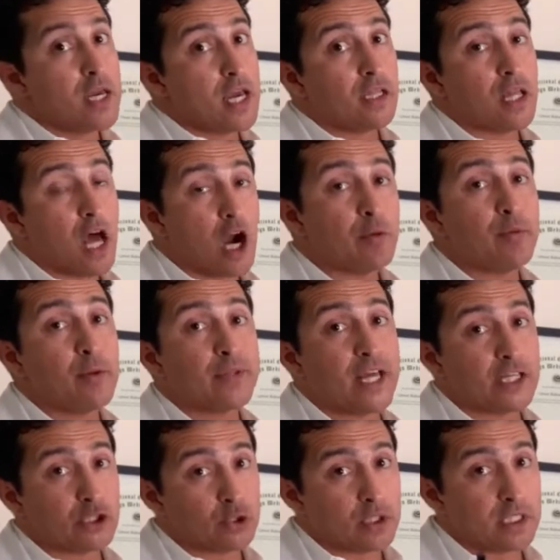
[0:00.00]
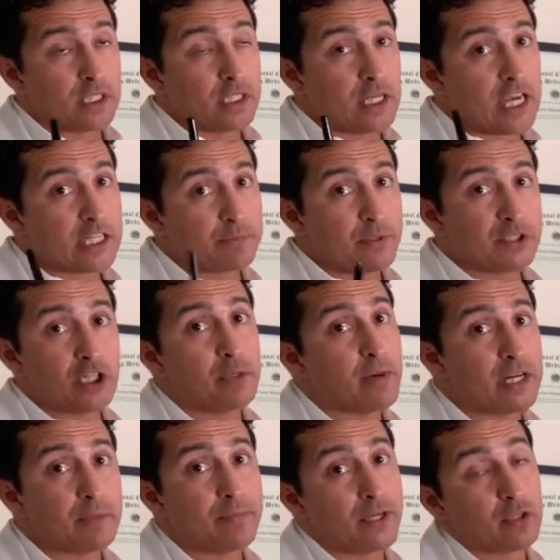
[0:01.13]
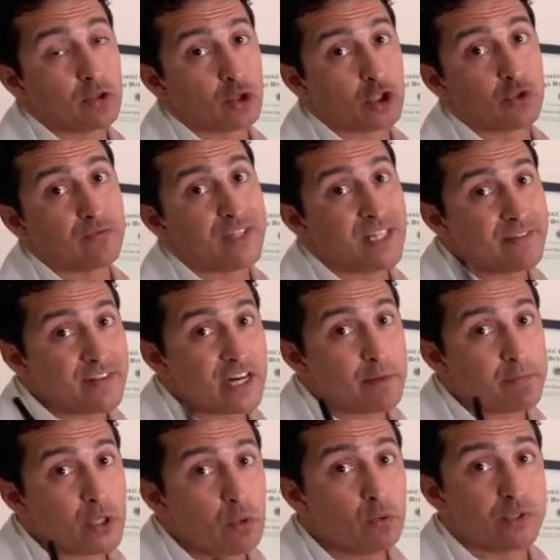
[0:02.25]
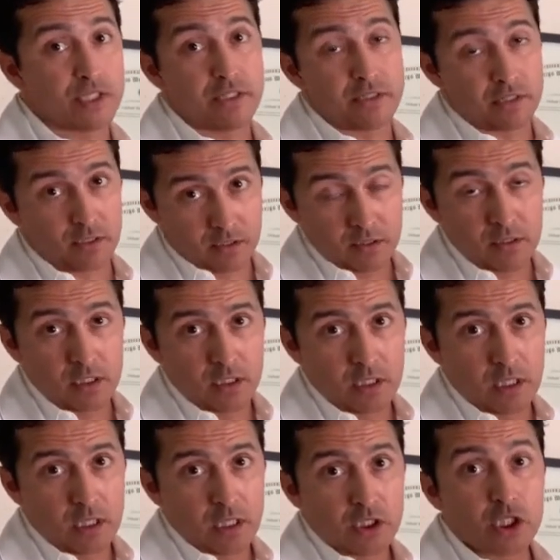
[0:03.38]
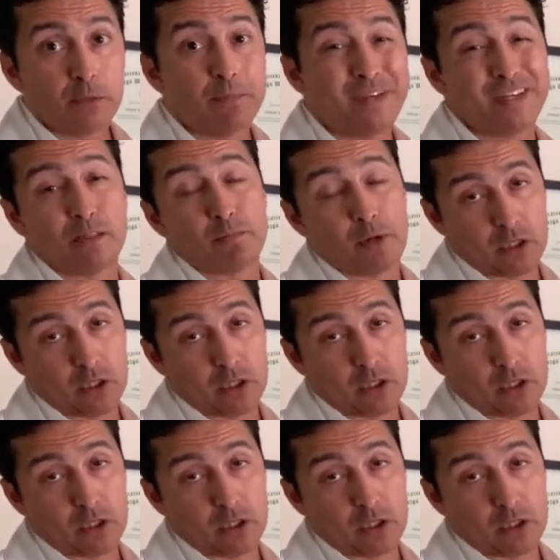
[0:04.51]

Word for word: A lot of people actually, especially bodybuilders, will even abuse insulin to build